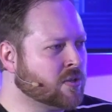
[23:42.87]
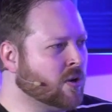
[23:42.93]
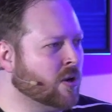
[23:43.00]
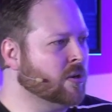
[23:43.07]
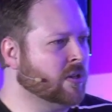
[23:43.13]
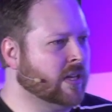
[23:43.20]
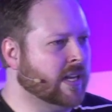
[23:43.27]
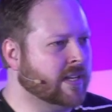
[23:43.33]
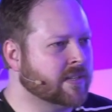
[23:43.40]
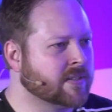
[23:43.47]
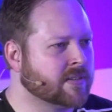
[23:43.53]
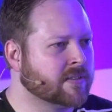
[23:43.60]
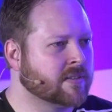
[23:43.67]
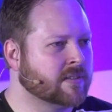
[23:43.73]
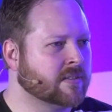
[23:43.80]
startle
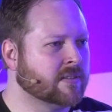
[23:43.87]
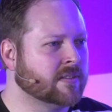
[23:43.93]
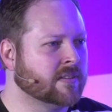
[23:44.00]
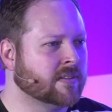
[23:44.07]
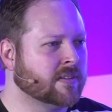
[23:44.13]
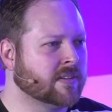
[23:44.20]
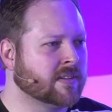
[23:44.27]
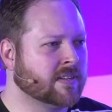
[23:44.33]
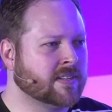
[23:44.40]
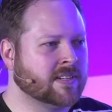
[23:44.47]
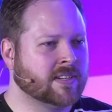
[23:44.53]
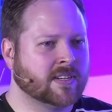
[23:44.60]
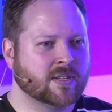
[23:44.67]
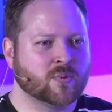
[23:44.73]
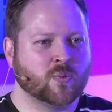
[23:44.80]
us
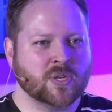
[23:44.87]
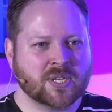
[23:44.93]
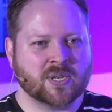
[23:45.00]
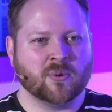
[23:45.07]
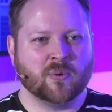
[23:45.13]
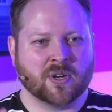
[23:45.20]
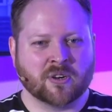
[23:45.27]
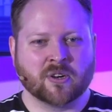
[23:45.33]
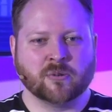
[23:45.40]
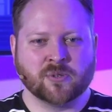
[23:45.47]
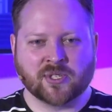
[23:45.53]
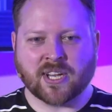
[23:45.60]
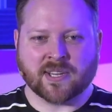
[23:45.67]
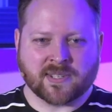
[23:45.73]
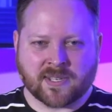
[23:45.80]
because we still want our
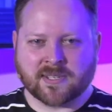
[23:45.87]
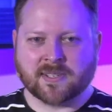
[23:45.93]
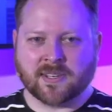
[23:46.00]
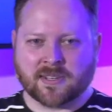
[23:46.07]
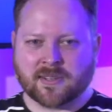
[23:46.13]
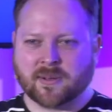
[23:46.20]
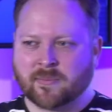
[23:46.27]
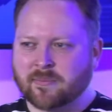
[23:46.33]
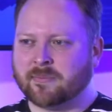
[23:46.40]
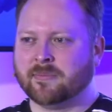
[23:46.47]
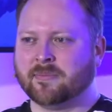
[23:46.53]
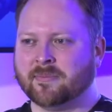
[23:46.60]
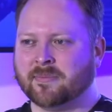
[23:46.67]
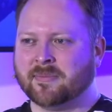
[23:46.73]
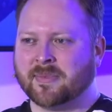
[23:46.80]
own justice system.
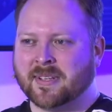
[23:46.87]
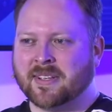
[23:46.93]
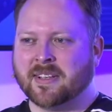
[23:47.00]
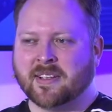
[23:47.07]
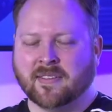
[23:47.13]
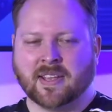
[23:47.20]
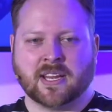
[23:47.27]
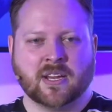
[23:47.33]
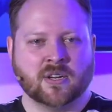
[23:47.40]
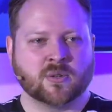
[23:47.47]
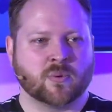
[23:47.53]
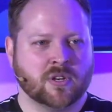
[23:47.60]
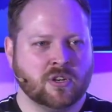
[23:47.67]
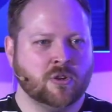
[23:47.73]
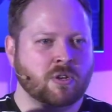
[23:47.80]
Like
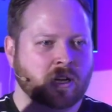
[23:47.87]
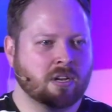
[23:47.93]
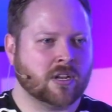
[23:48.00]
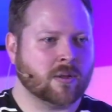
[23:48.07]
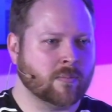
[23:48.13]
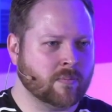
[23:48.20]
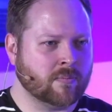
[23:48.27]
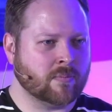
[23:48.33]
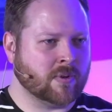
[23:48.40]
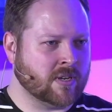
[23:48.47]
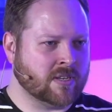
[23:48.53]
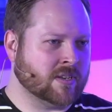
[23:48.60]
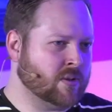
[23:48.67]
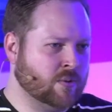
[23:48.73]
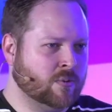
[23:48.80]
here's what you need
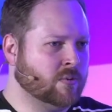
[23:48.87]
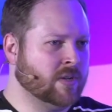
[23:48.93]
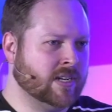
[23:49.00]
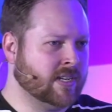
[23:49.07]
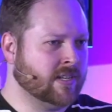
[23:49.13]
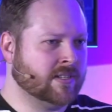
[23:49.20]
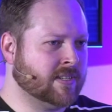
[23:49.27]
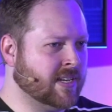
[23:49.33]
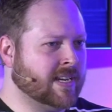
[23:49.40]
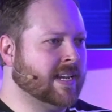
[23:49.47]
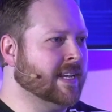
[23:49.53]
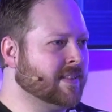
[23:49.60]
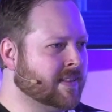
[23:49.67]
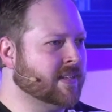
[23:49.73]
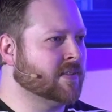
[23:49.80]
to
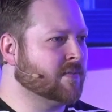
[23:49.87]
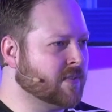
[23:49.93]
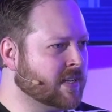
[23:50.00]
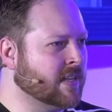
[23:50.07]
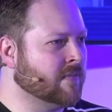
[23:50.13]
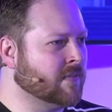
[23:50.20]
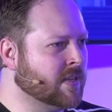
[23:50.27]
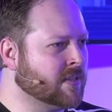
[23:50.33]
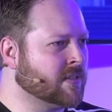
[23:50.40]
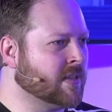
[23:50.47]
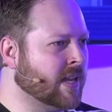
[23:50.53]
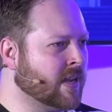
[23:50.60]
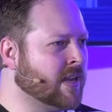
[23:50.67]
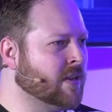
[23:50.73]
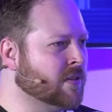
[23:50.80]
get this
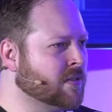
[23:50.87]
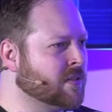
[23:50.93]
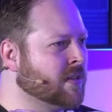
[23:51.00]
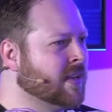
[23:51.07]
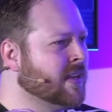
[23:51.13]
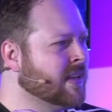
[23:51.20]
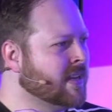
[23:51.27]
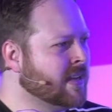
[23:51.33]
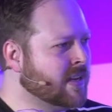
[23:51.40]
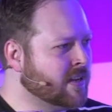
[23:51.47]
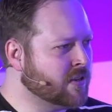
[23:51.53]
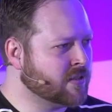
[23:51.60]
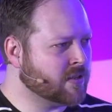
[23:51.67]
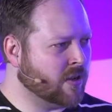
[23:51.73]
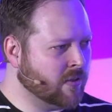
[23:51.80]
forgiveness. Like here's
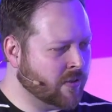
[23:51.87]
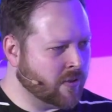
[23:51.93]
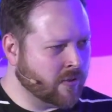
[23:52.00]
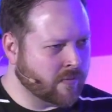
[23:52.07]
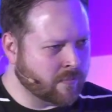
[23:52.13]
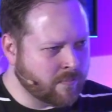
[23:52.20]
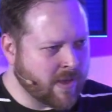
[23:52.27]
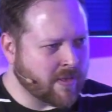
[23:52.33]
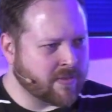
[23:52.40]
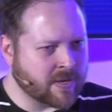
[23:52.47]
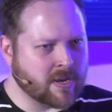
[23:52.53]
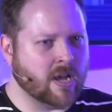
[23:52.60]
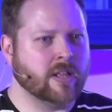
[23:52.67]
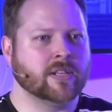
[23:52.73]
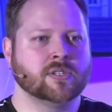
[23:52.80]
the
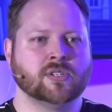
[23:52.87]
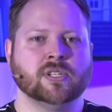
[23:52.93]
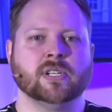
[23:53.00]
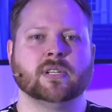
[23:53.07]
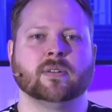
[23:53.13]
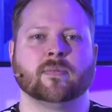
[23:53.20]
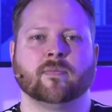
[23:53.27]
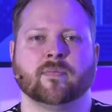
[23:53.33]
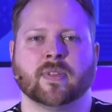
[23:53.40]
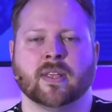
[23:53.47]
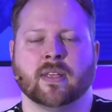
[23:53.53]
methodology.